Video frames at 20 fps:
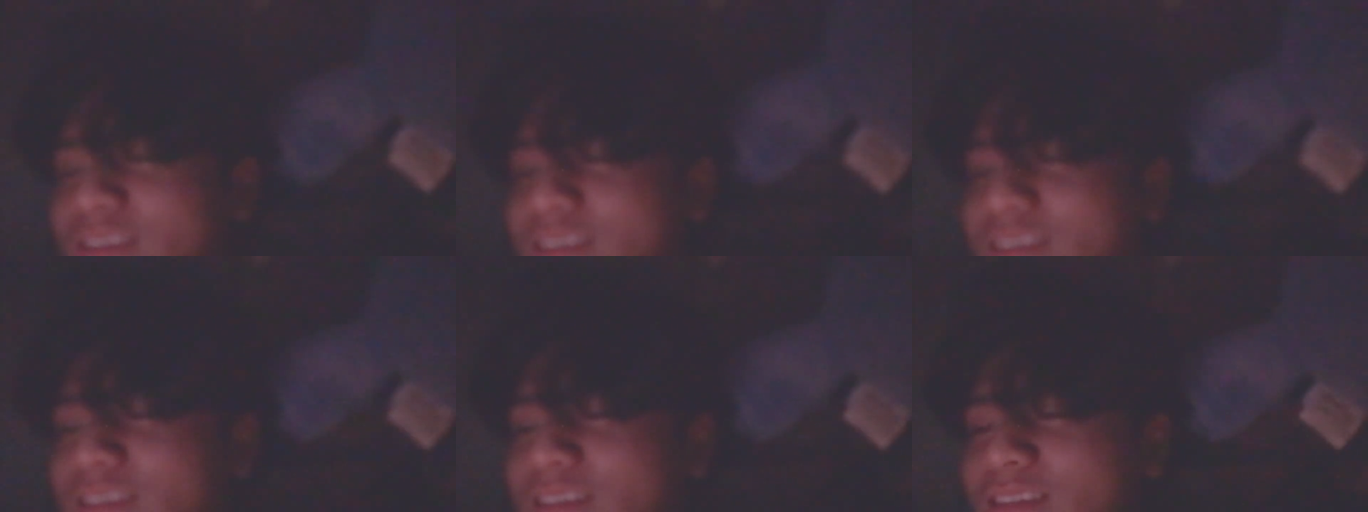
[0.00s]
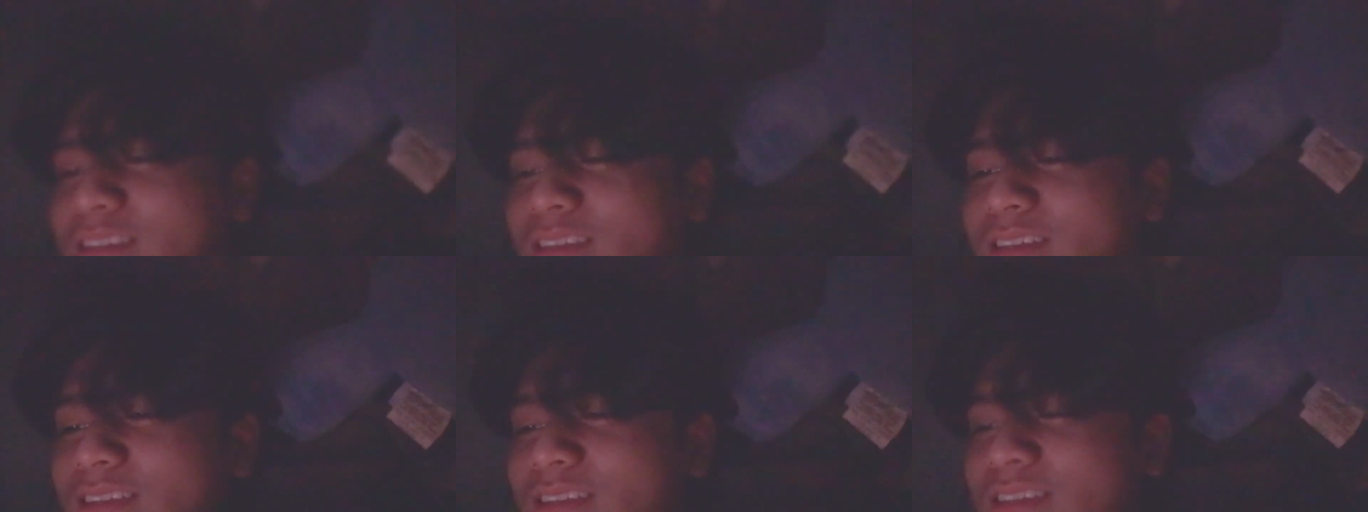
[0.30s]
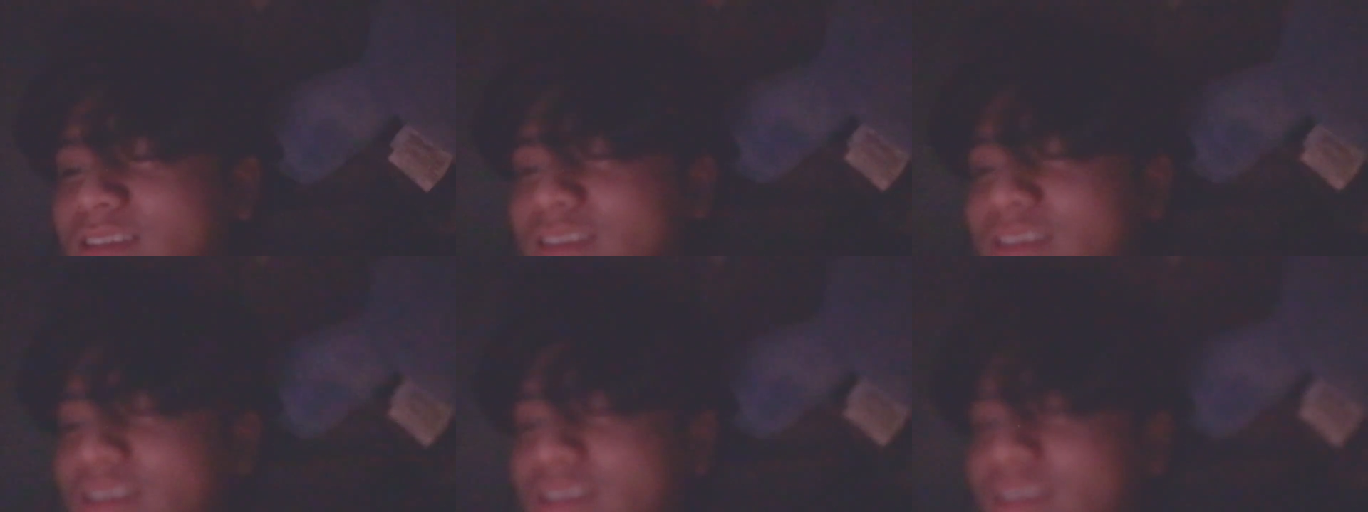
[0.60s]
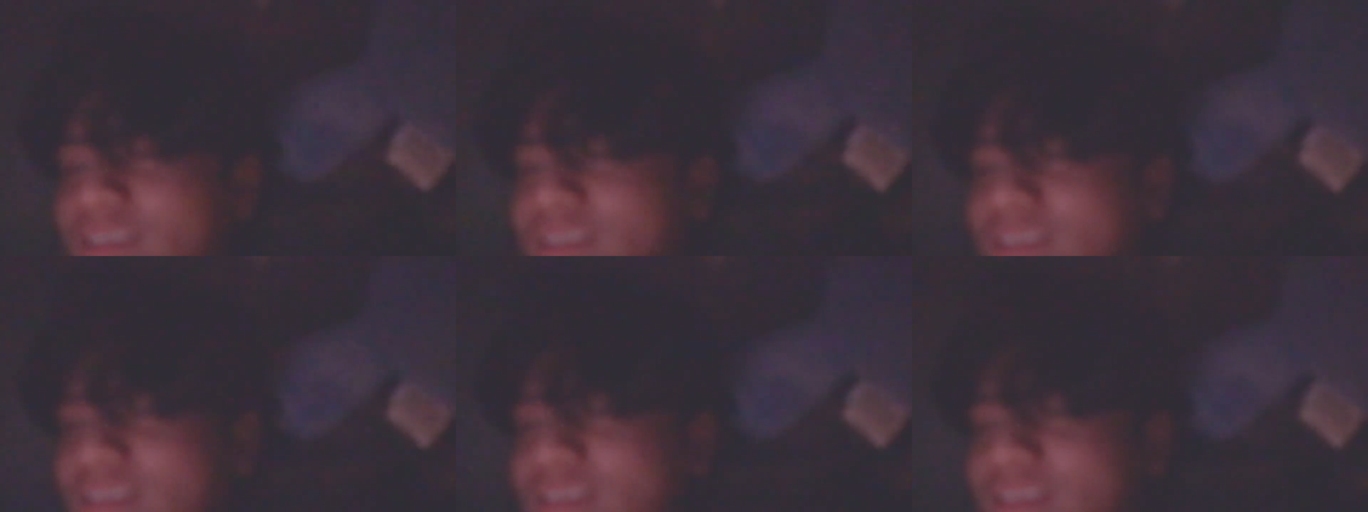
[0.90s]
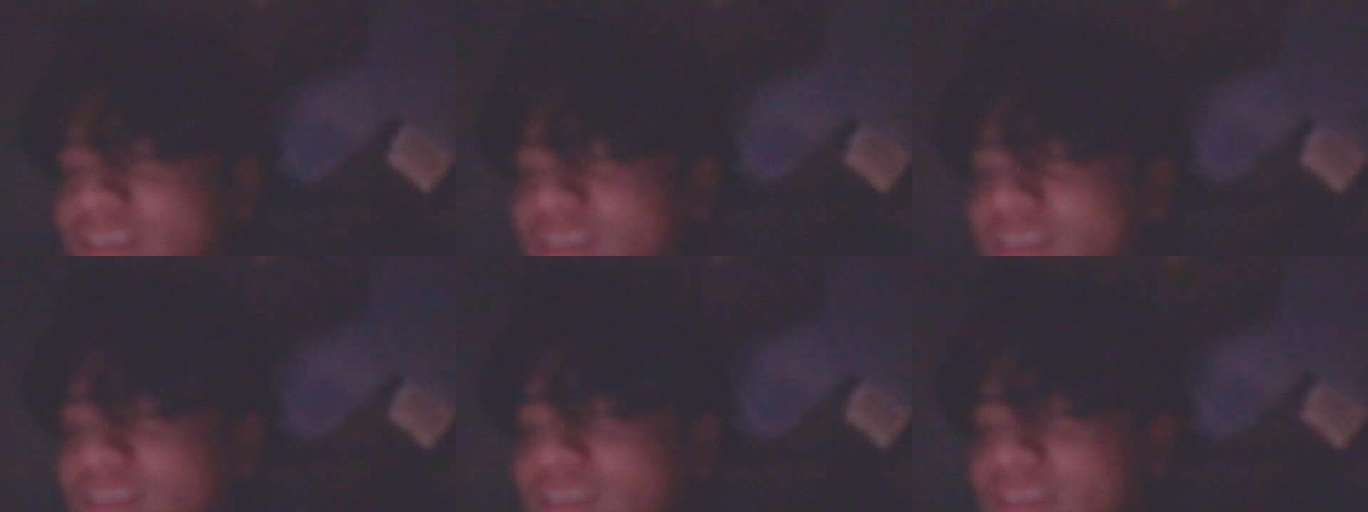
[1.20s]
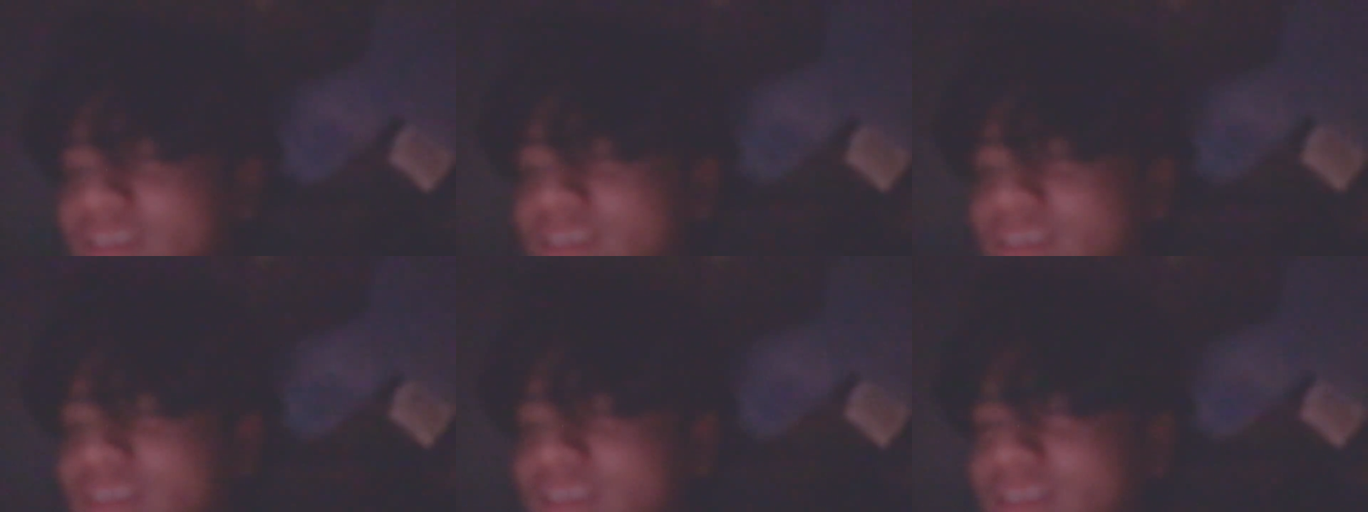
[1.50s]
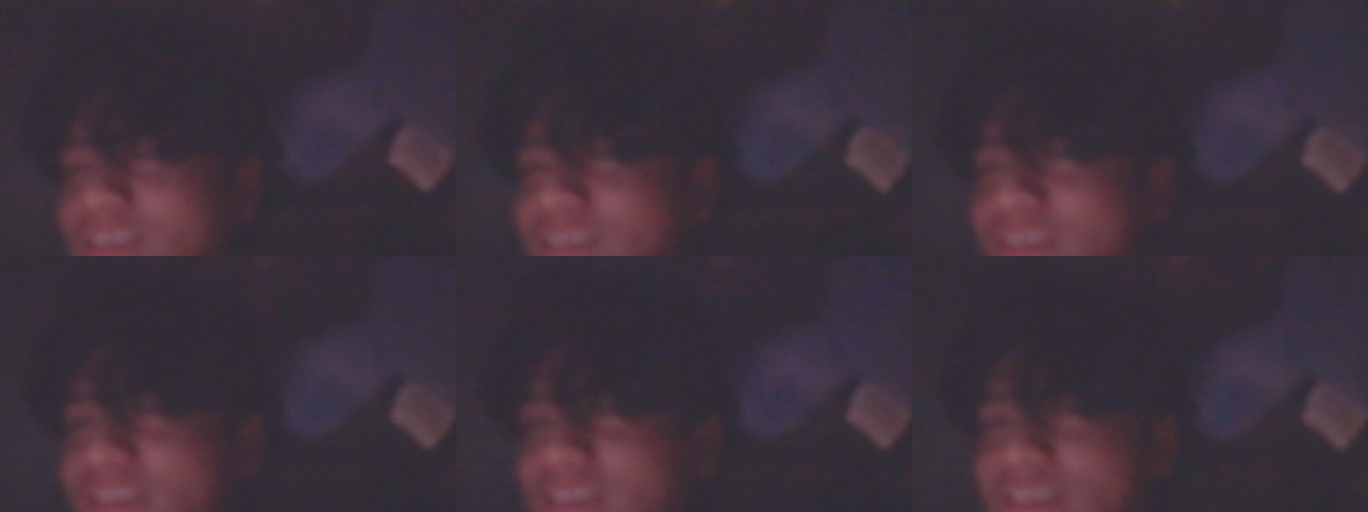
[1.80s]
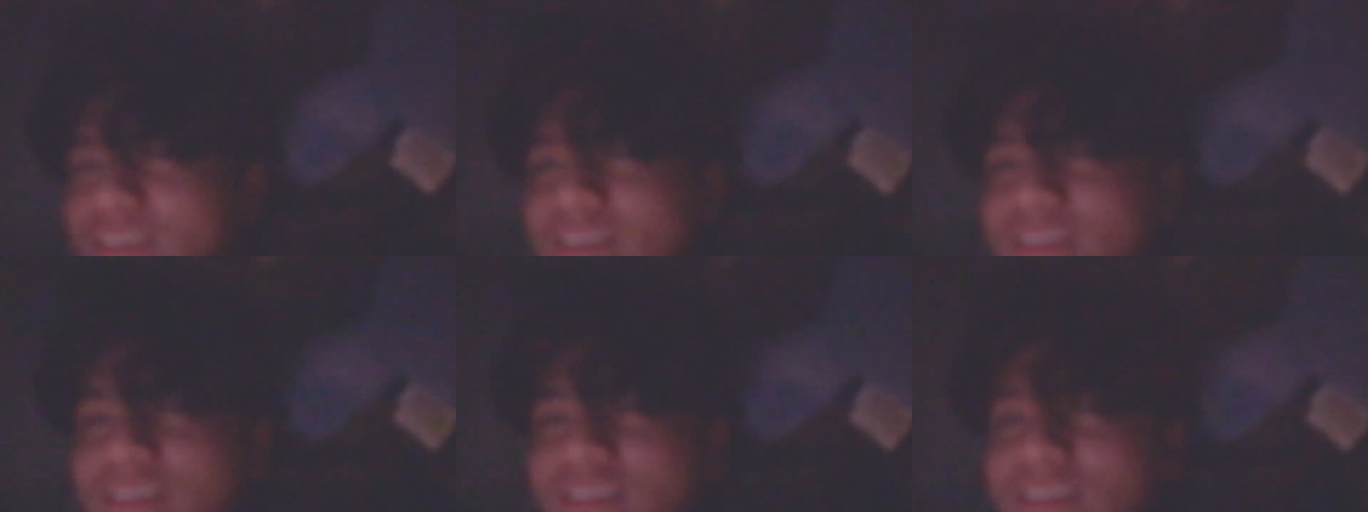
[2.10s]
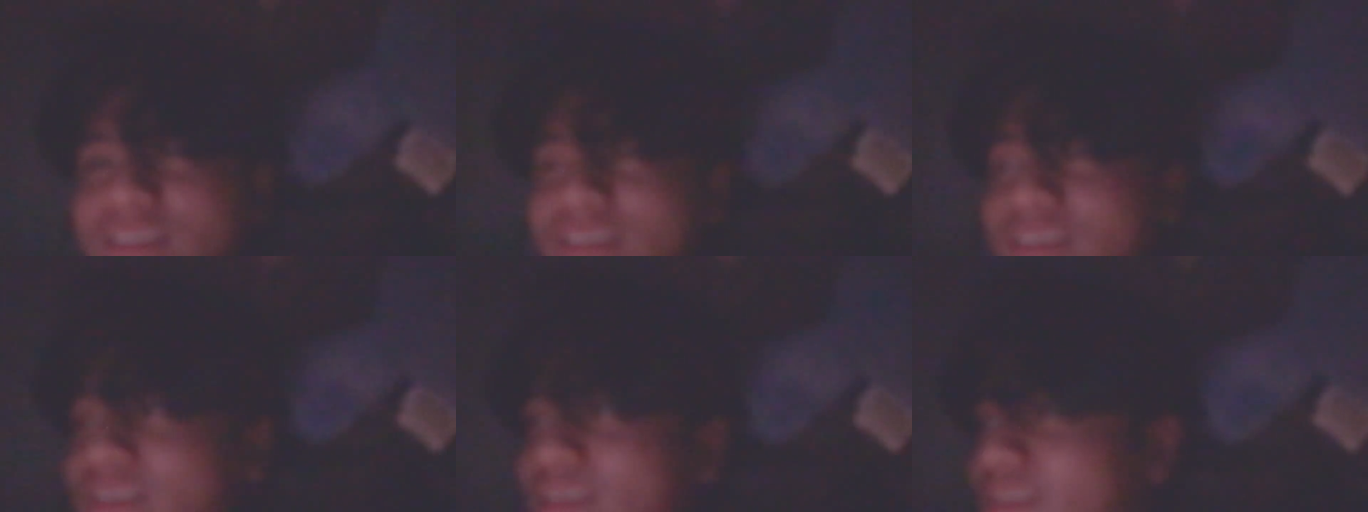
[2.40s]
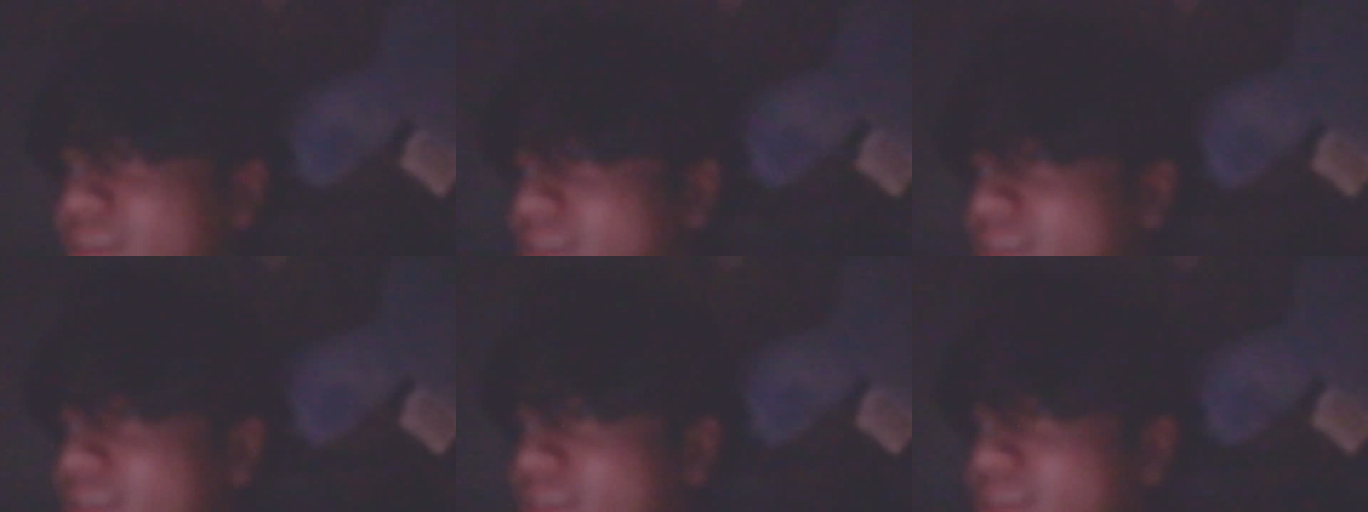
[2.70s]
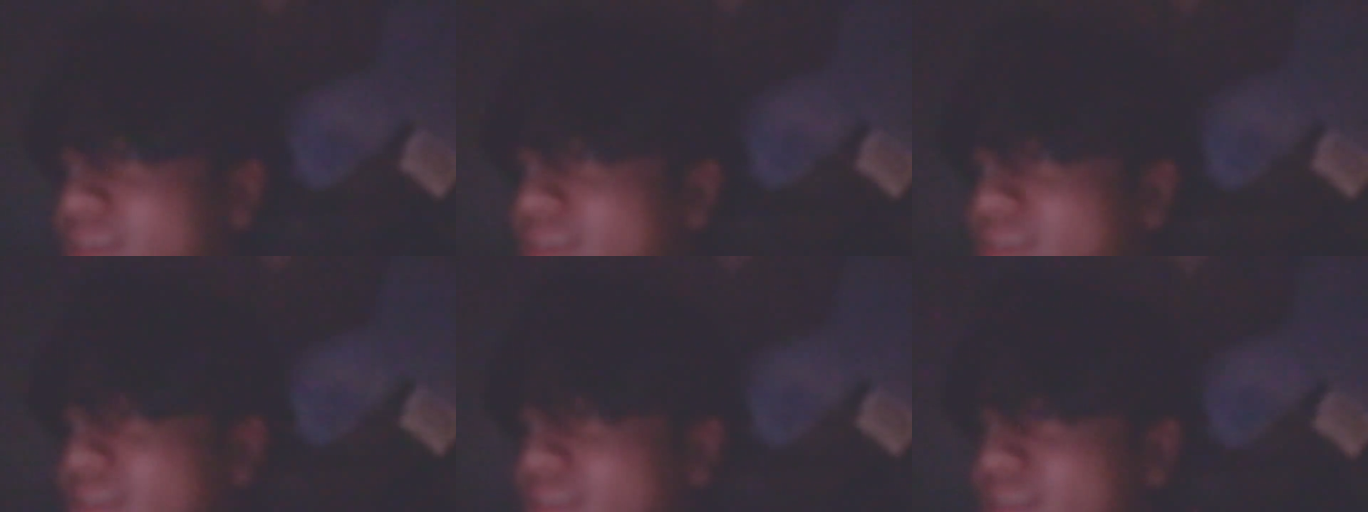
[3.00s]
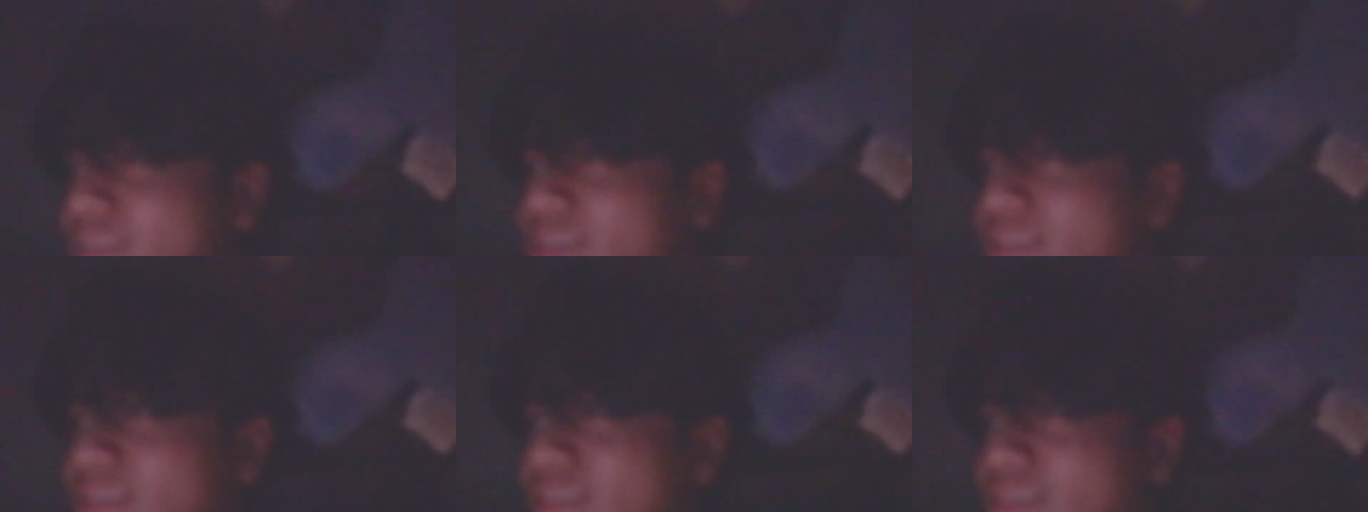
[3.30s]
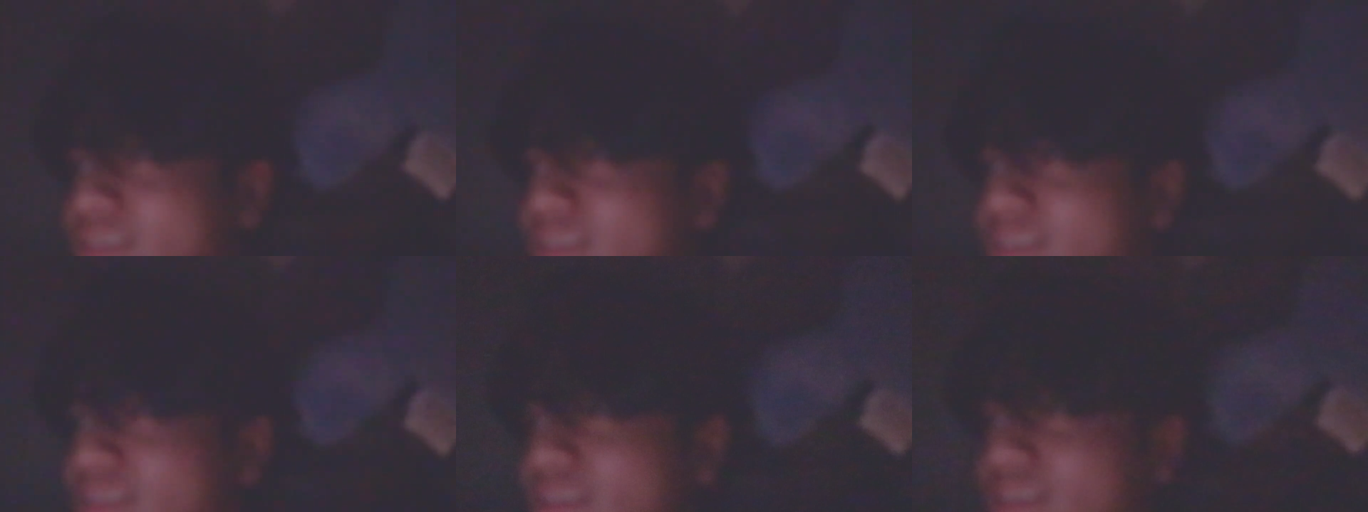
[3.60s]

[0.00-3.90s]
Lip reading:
(no speaker visible)